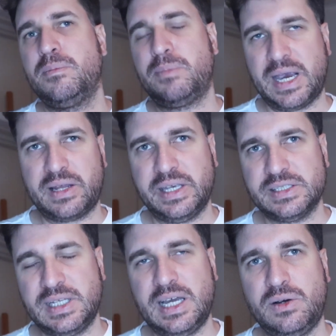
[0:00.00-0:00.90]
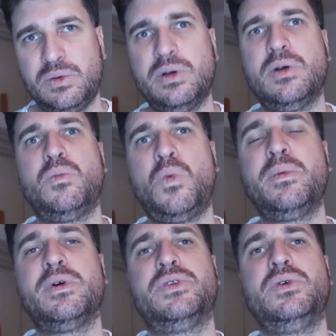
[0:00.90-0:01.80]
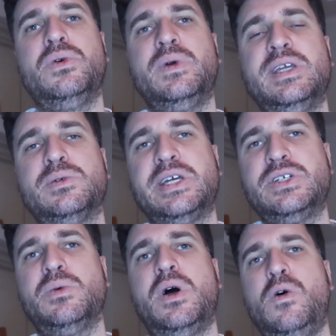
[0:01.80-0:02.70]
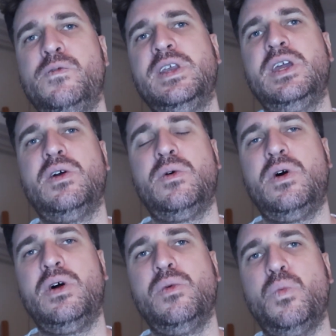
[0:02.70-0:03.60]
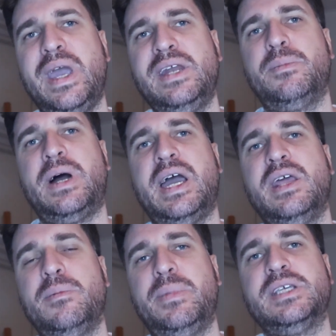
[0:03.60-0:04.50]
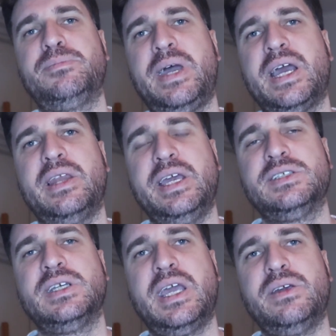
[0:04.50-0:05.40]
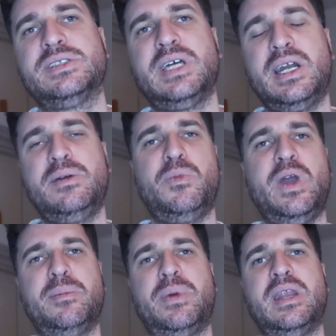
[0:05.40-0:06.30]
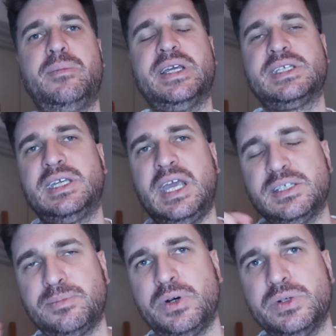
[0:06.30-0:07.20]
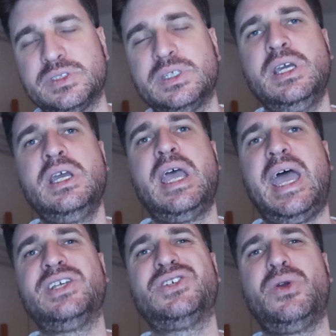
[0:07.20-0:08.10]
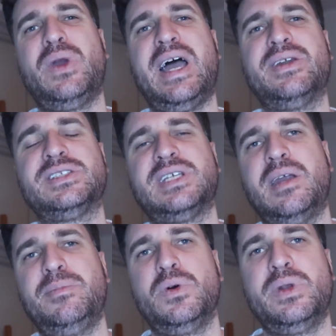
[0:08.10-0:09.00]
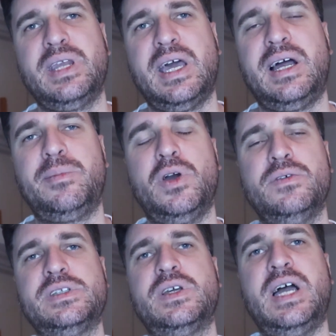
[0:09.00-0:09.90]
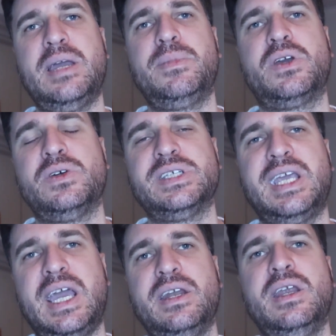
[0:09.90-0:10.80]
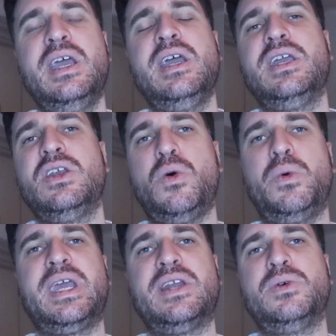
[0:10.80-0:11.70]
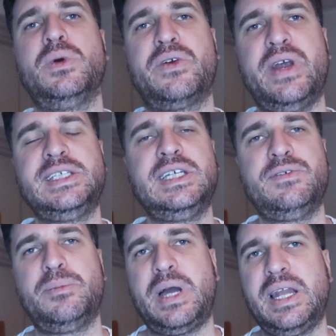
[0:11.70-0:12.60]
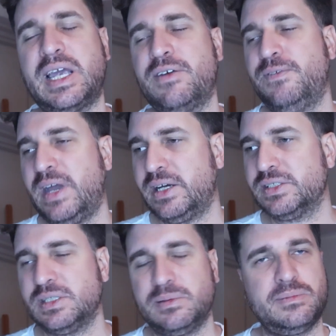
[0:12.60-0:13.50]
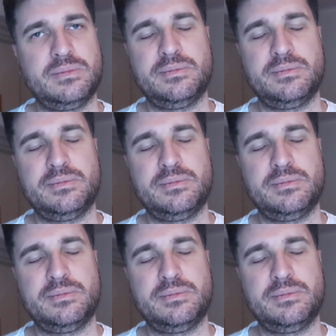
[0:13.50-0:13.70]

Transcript: backlinks now. What we'll do is we'll actually do a whole video on where to buy the best backlinks to get you started, where to buy the best guest posts, and show you how to start building that up over time. Because again, you don't want to get too aggressive and buy like 1,000